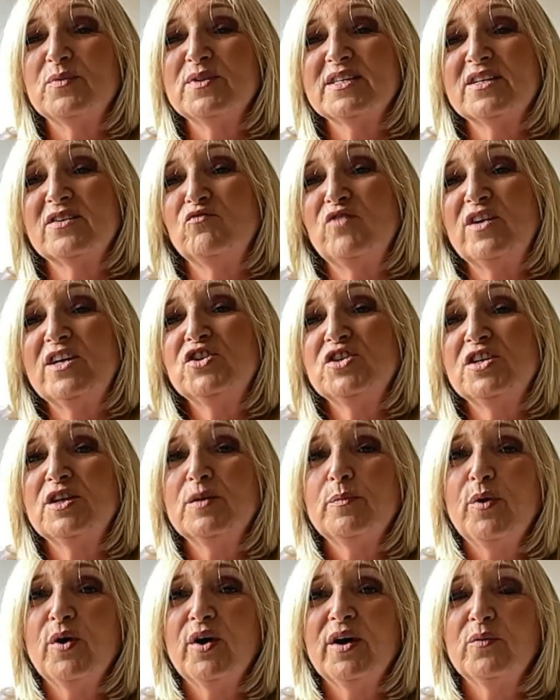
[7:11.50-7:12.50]
reaching the
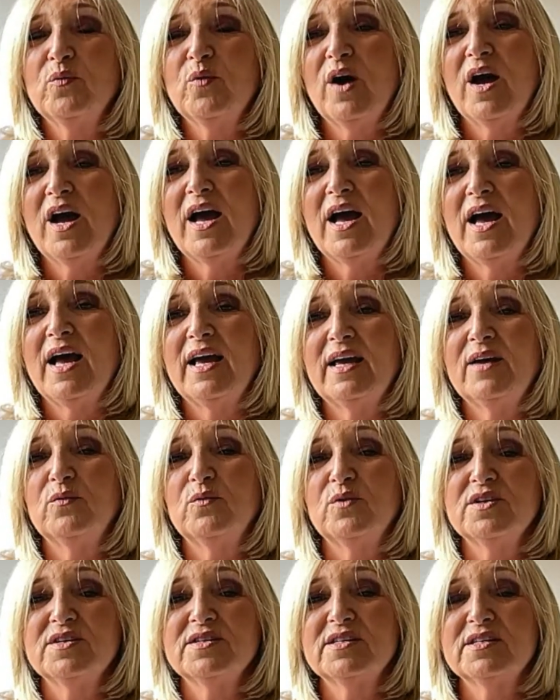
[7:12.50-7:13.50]
point where it
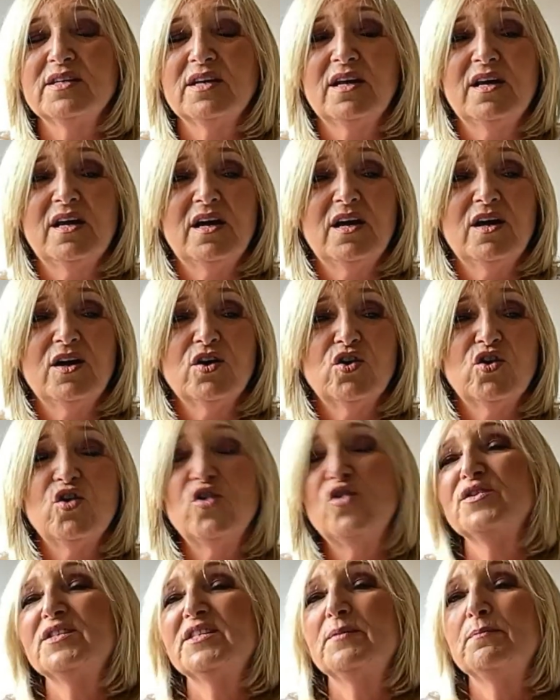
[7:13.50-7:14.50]
was
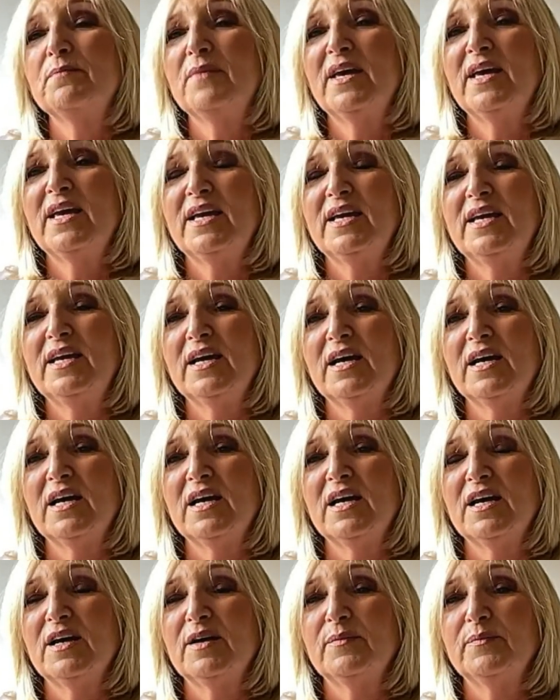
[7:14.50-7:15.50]
causing me
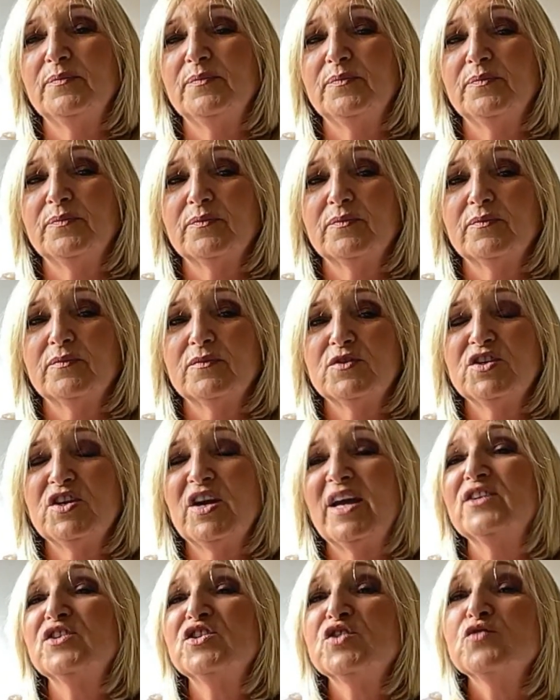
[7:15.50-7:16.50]
to
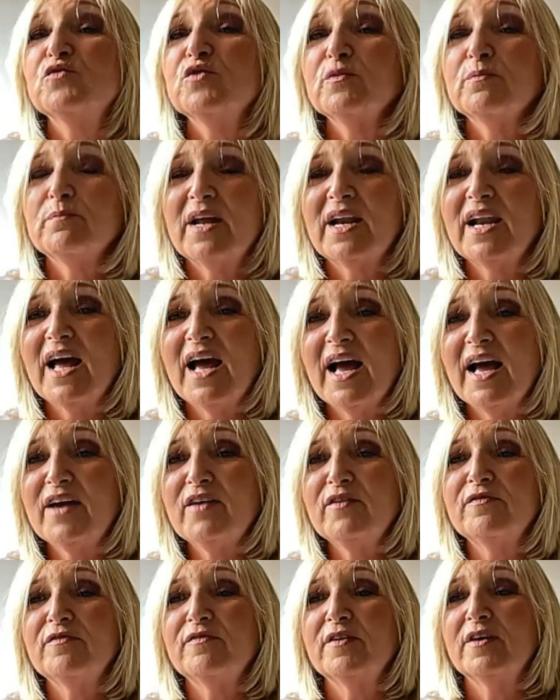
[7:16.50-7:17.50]
interrupt my
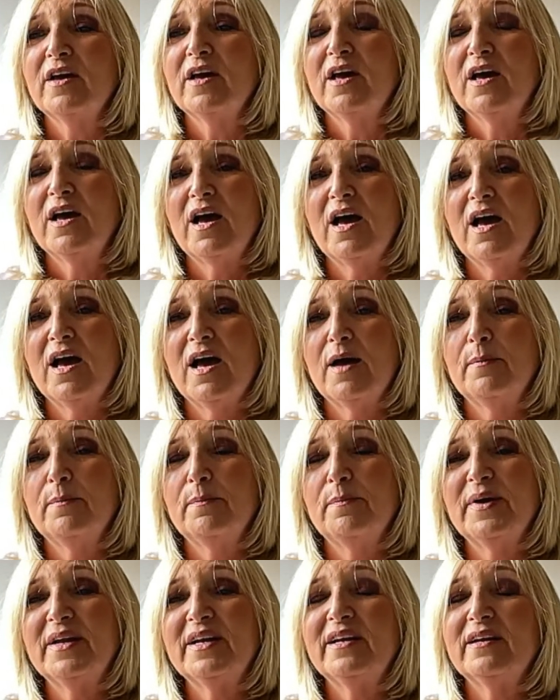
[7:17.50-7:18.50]
life.
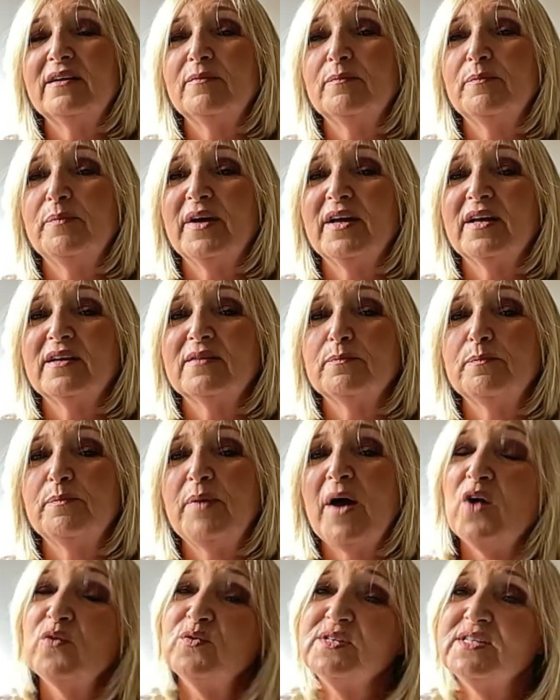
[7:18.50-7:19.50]
But
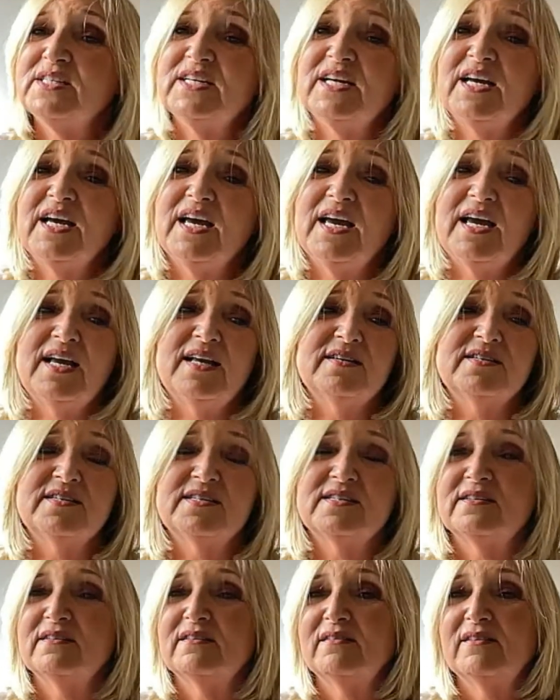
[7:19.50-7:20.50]
post it,
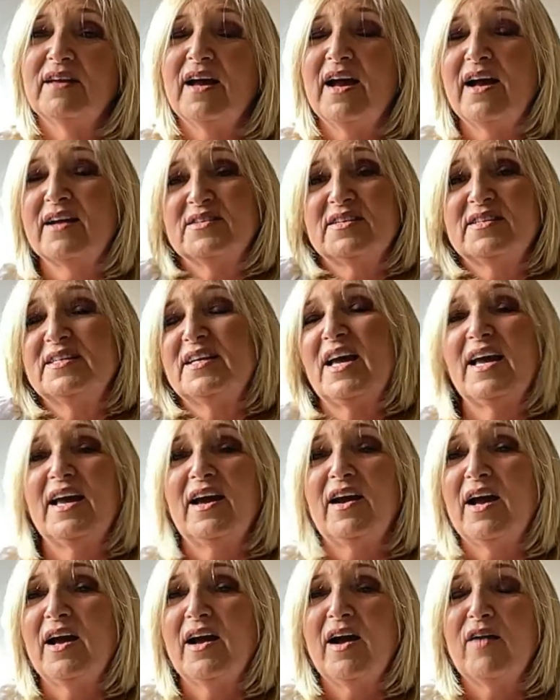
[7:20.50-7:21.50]
it's, as I say,
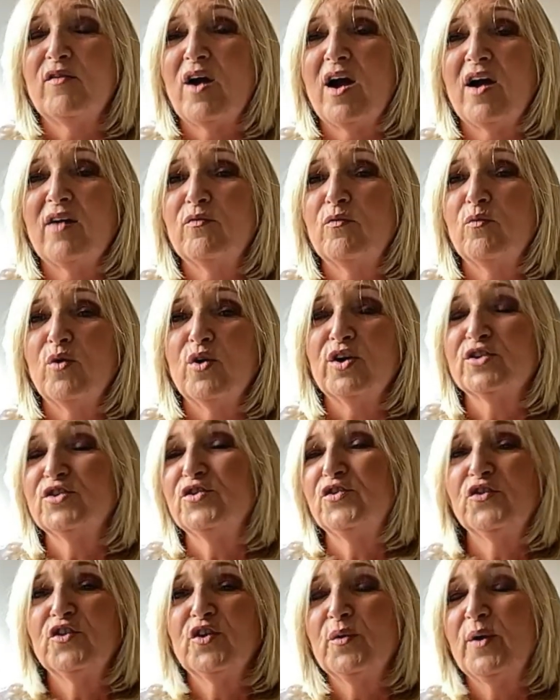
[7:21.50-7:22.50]
I've worked
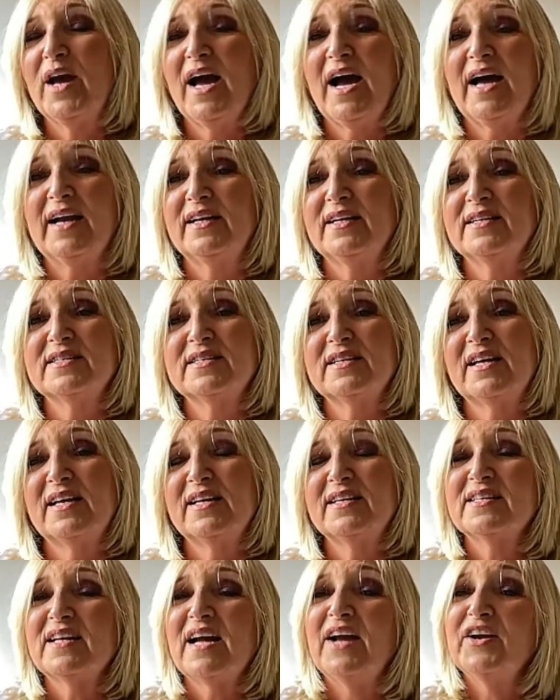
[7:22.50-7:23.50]
through it, and
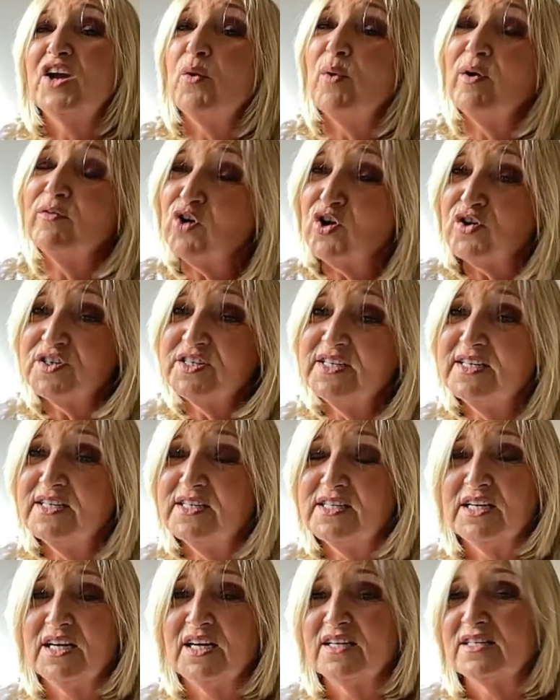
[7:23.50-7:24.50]
it's I know I've got
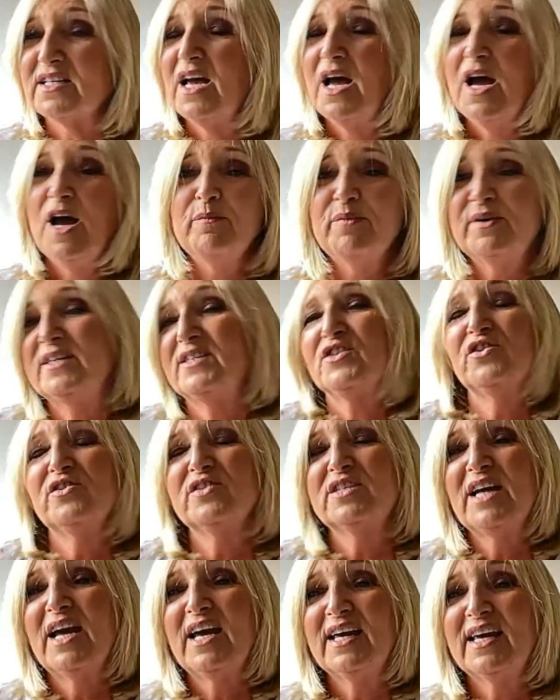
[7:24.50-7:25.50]
tinnitus, but it's not
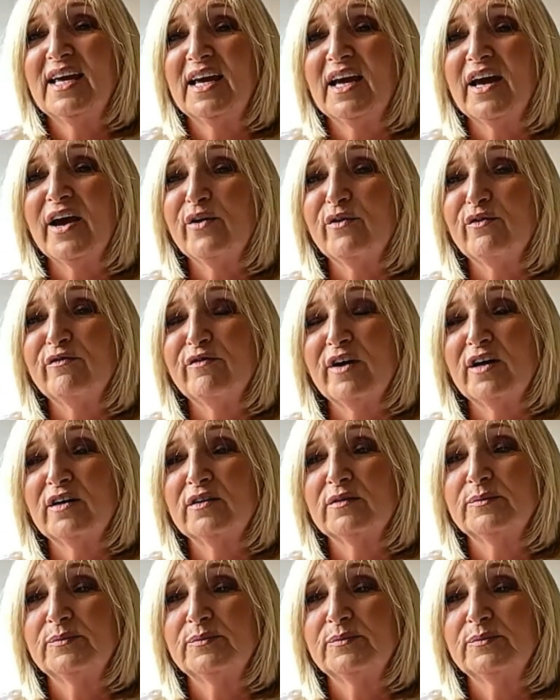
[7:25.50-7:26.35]
taking over.